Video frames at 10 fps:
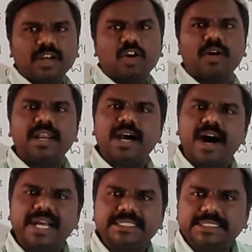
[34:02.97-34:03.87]
called
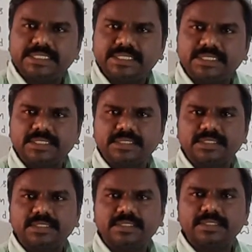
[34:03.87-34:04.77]
oxidation.
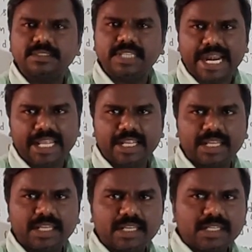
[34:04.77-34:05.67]

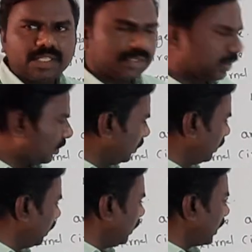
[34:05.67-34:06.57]
Getting? So,
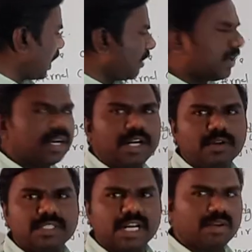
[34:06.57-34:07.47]
zinc converted
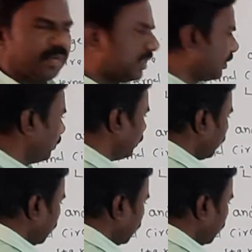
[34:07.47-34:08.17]
into Zn plus 2